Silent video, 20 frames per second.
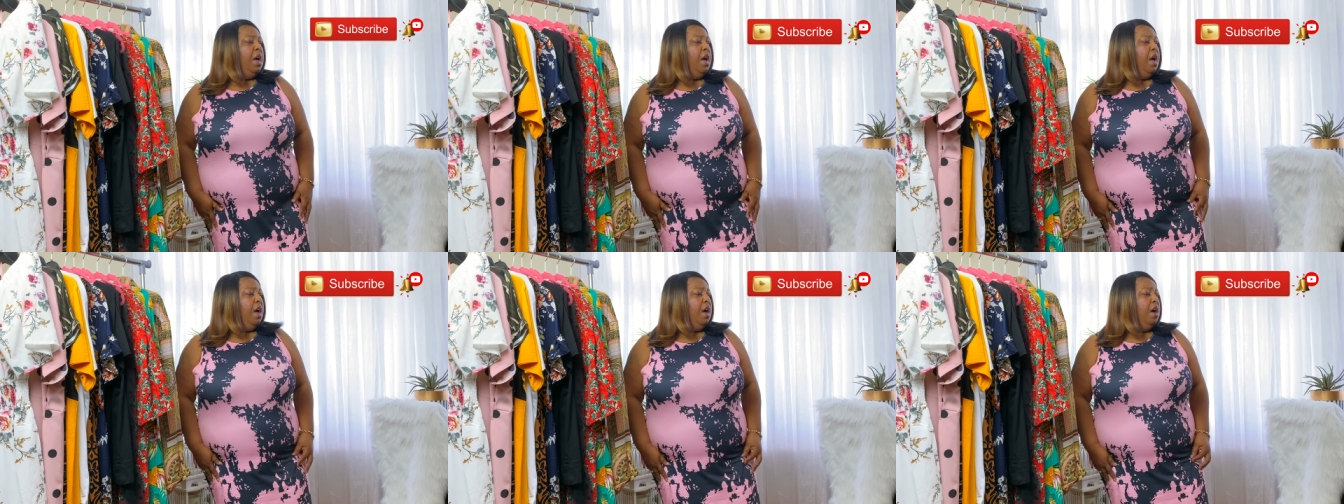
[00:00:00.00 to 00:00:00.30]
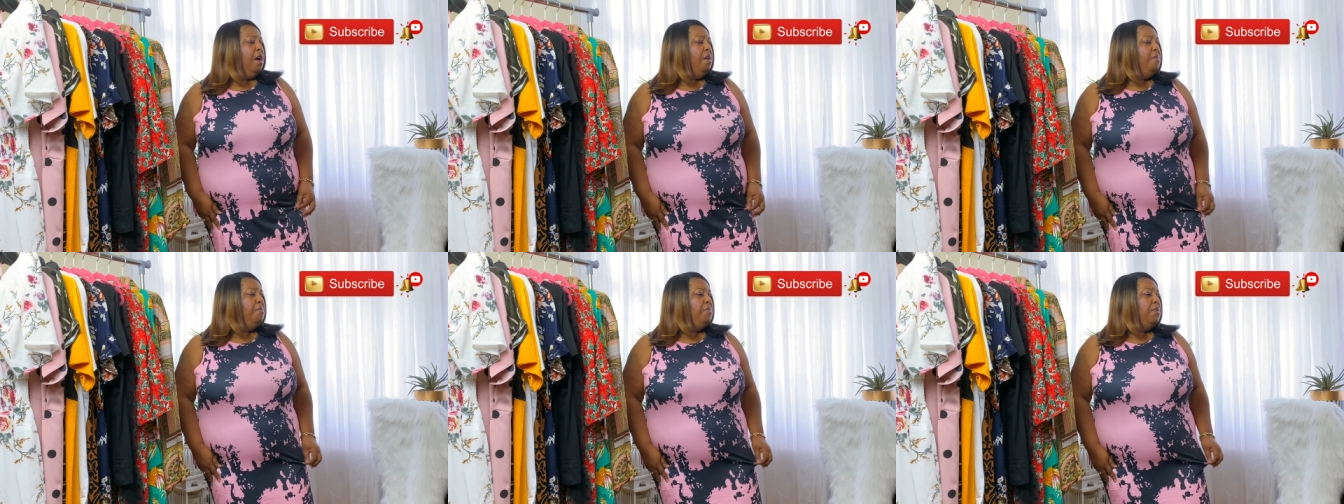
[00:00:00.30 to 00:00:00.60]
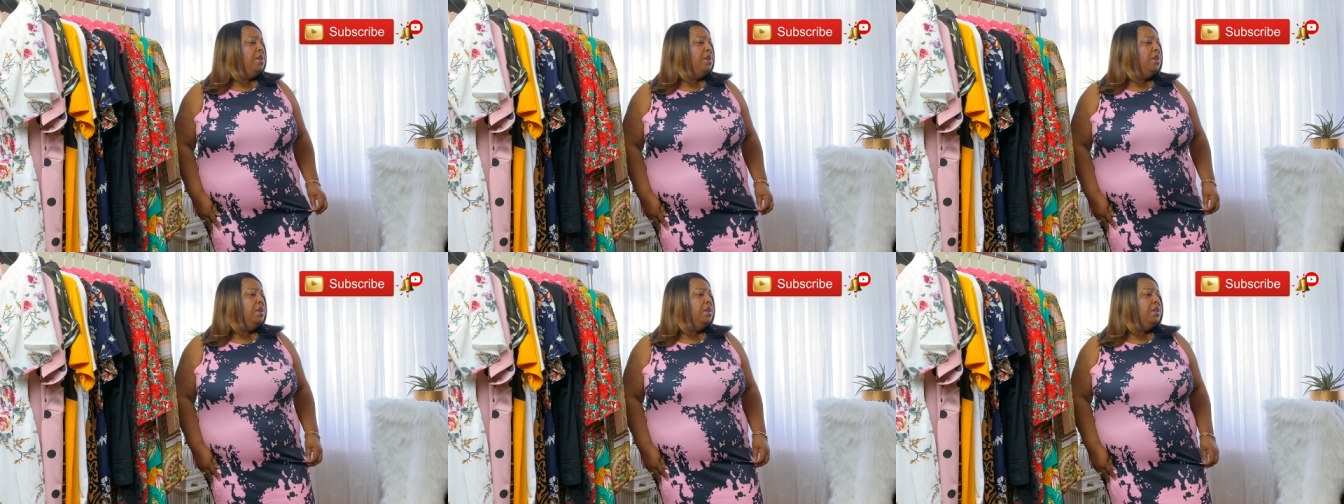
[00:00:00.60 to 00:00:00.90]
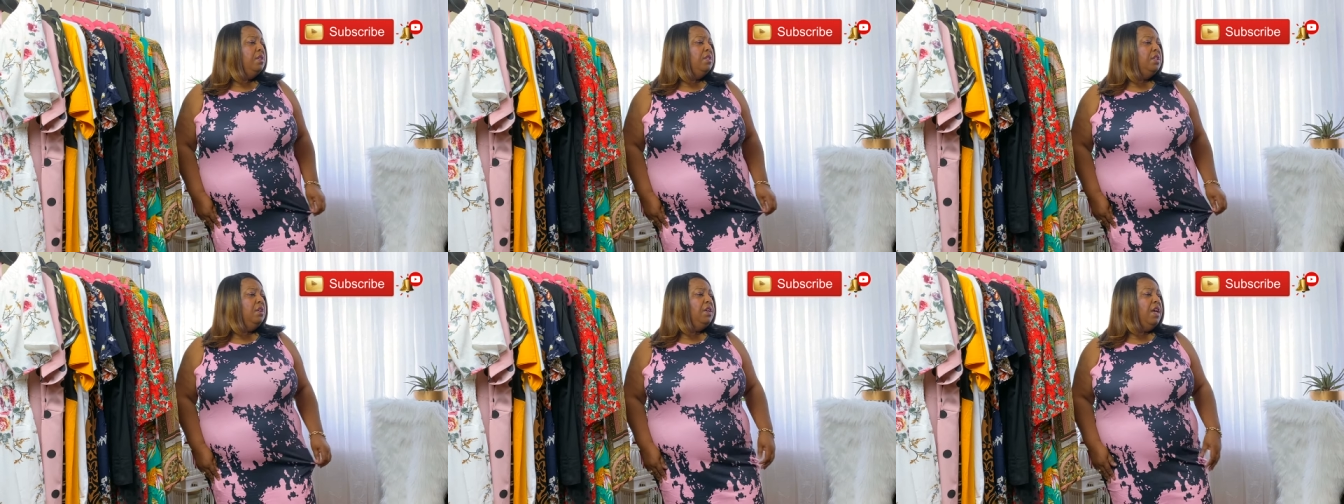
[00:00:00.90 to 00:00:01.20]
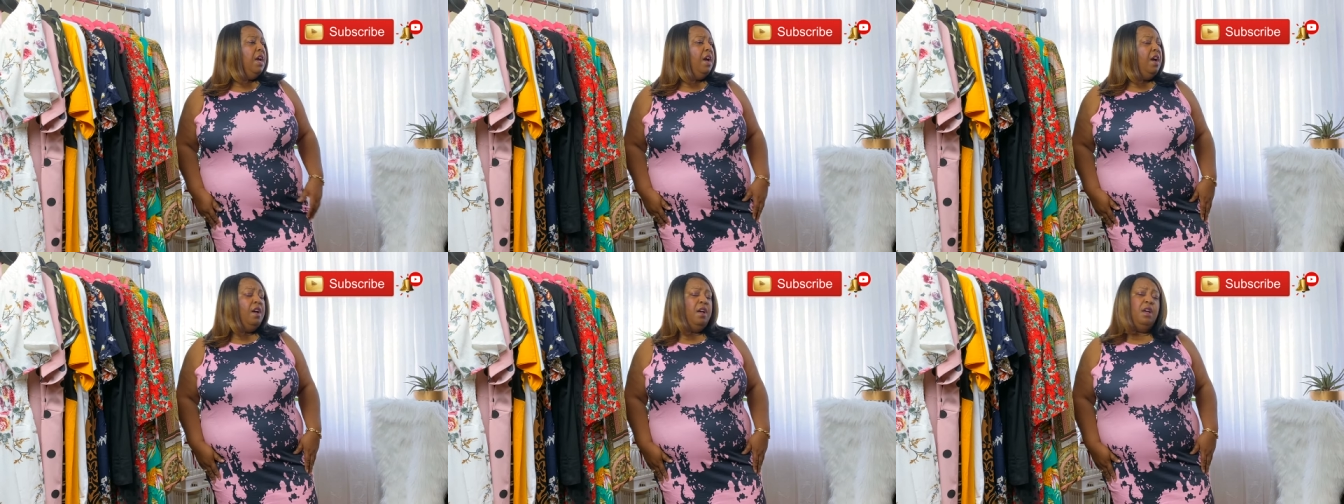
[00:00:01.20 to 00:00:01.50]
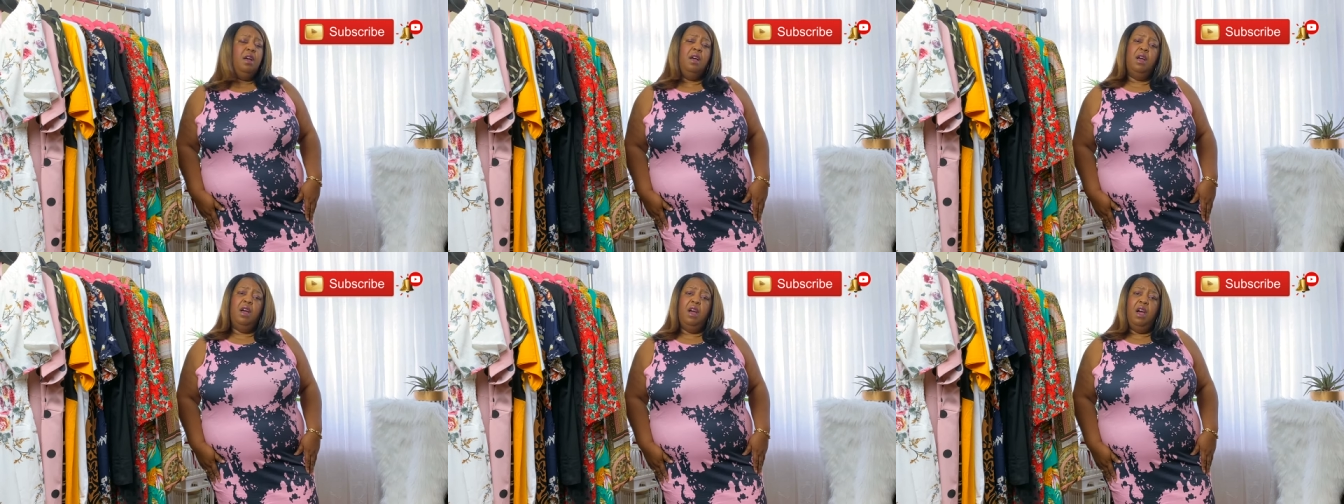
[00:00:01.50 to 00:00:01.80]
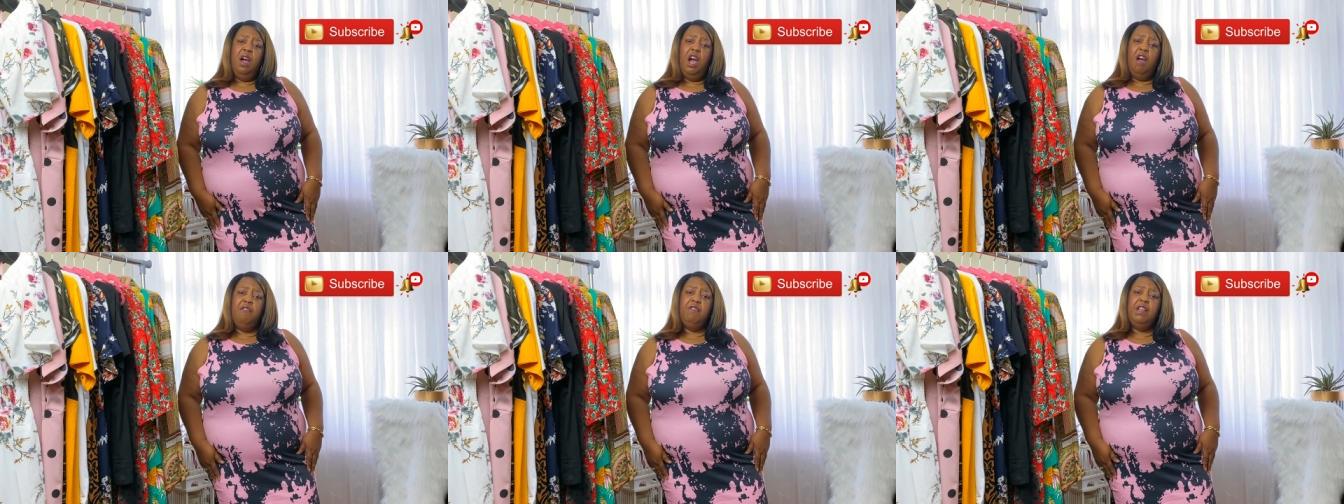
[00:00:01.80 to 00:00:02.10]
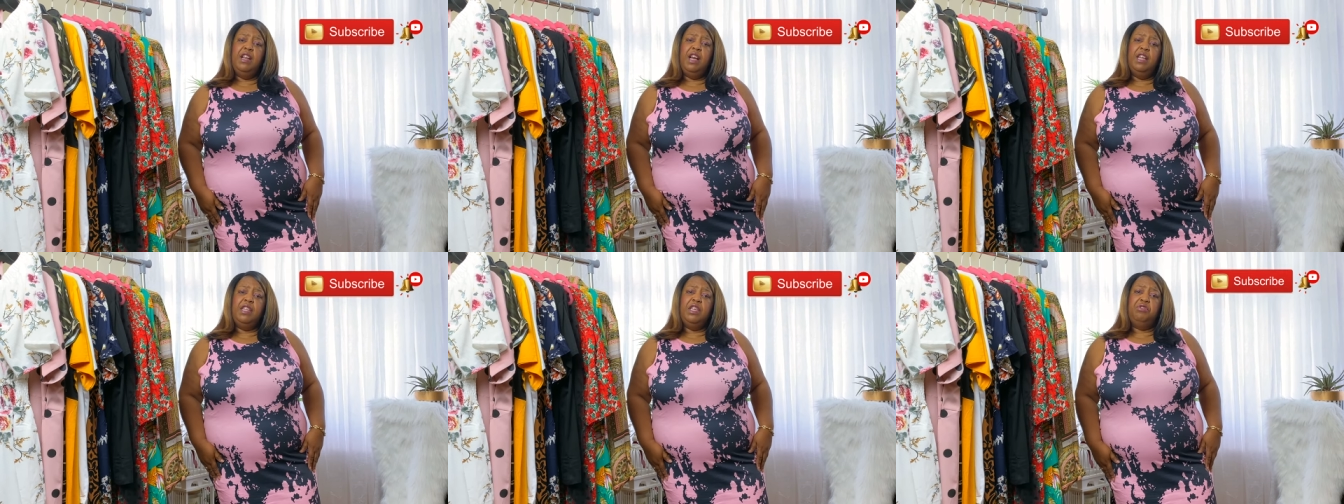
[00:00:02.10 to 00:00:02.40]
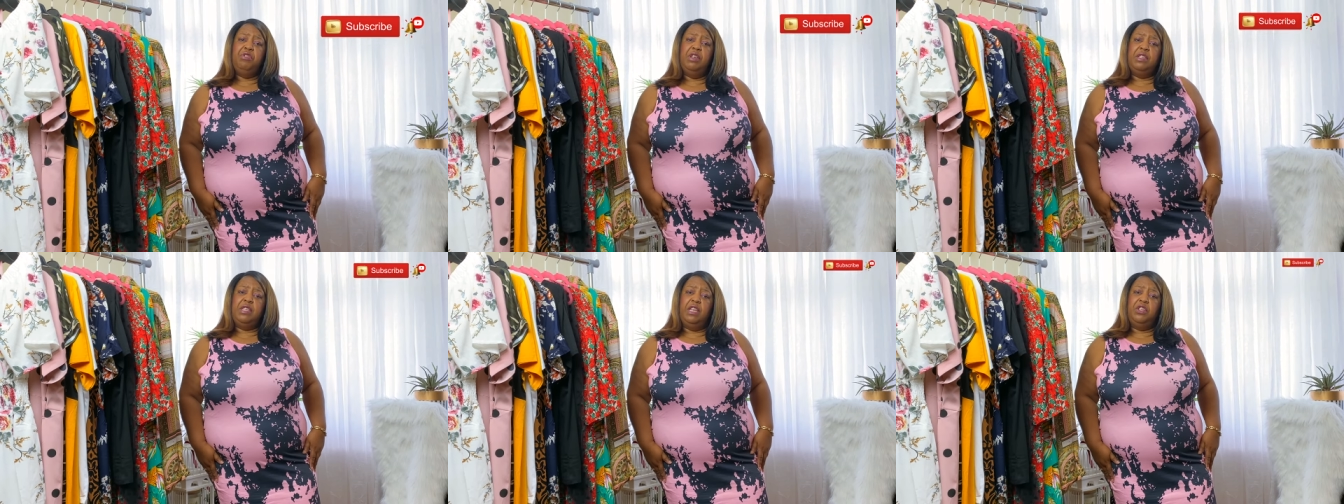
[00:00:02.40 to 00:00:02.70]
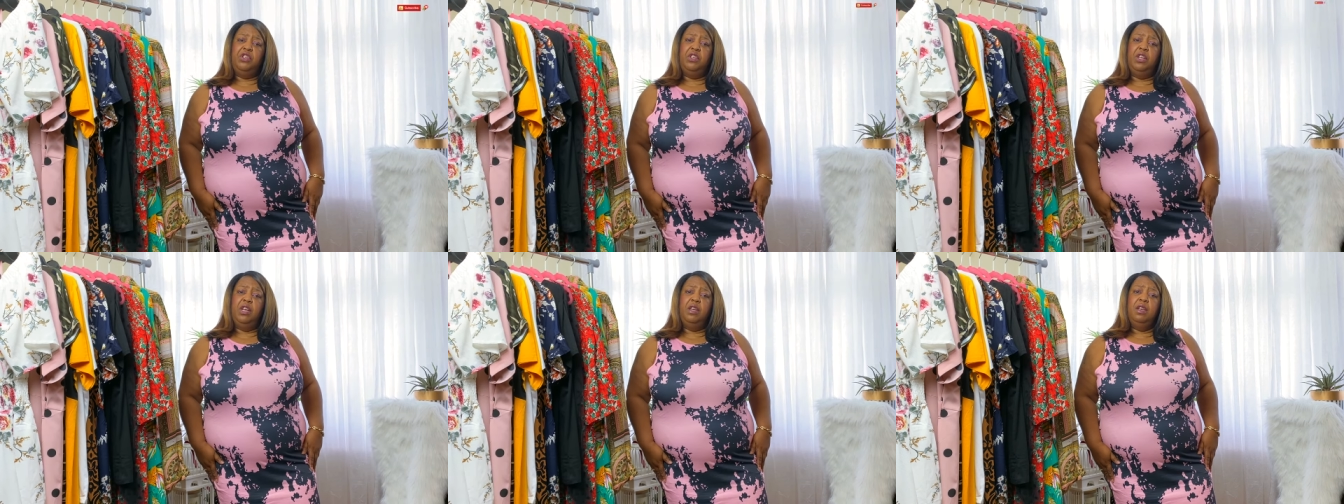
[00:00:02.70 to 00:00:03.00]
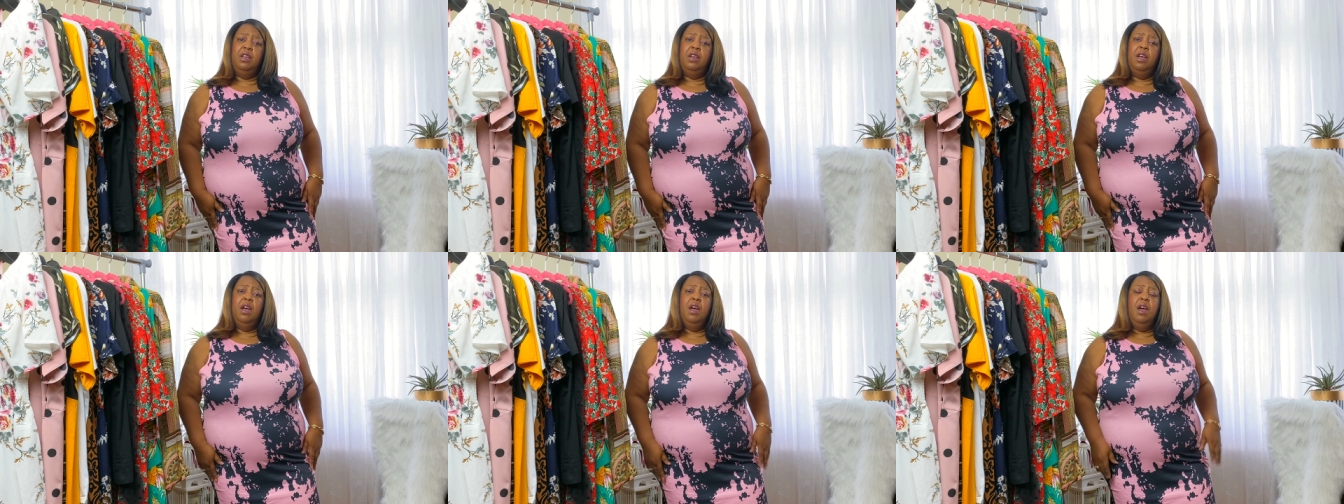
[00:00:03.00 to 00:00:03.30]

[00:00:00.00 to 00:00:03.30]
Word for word: Um, so yeah, I really like this dress actually.